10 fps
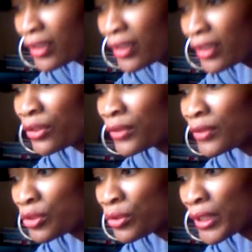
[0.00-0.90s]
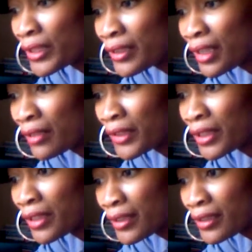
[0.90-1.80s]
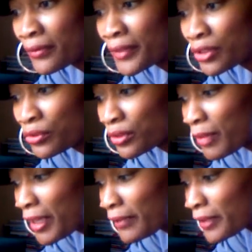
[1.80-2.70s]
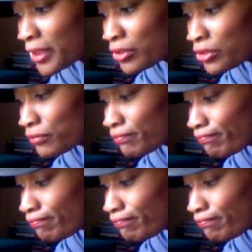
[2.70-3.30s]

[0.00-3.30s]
So you have the choice of a glossy finish or a matte finish.